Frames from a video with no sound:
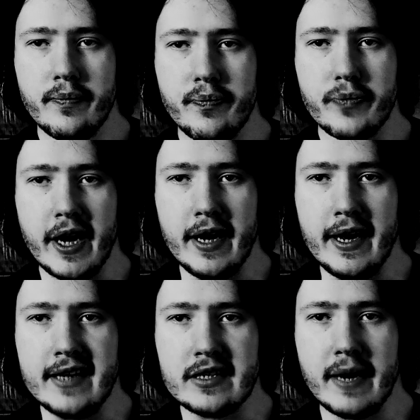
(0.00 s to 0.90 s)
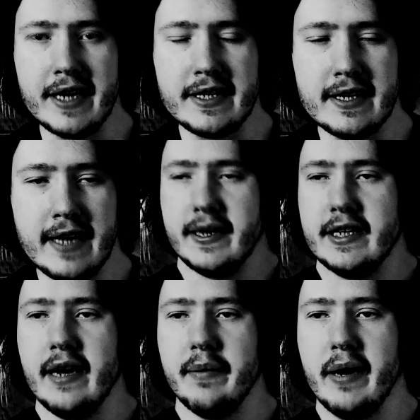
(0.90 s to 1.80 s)
And that is why today,
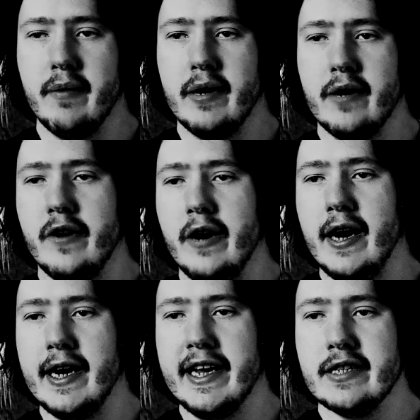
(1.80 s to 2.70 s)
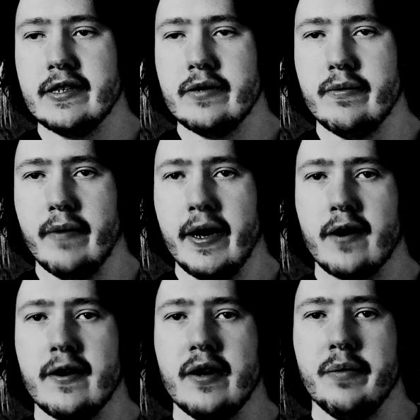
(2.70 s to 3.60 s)
my wonderful audience, we are going to
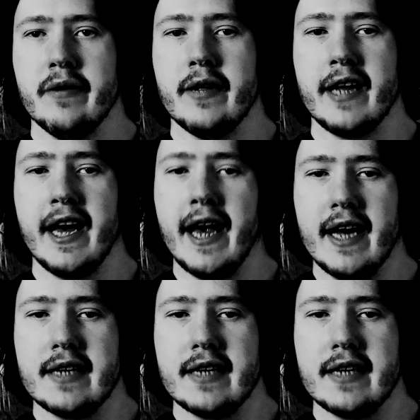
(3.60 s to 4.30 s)
be looking at